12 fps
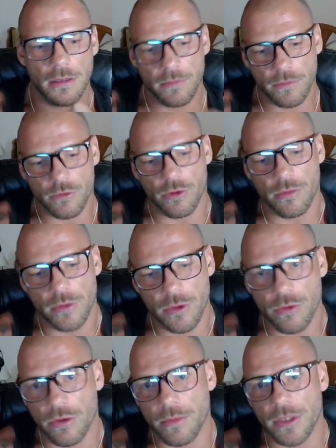drawing
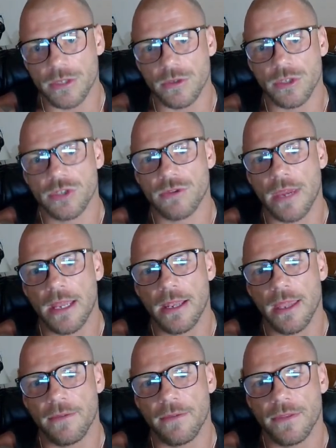him onto a straight
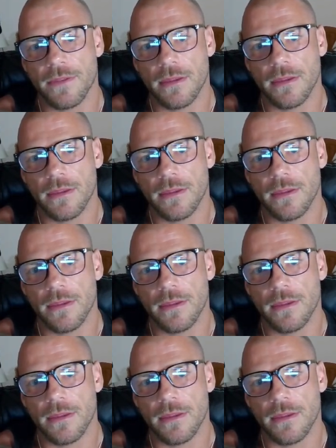left.